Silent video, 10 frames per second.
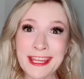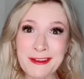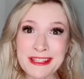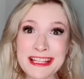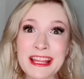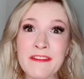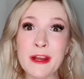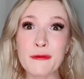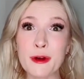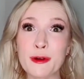I used to live
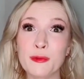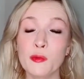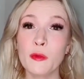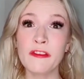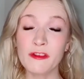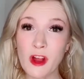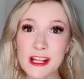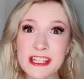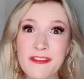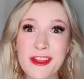in a room with
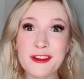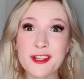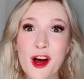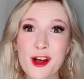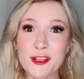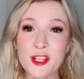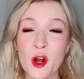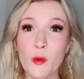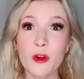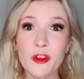lots of other dolls
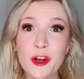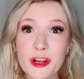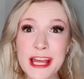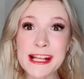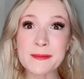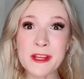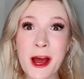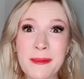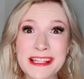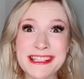where little kids would
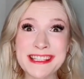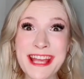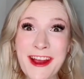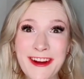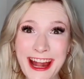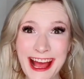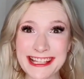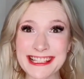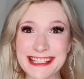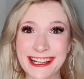come and stare at
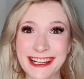us.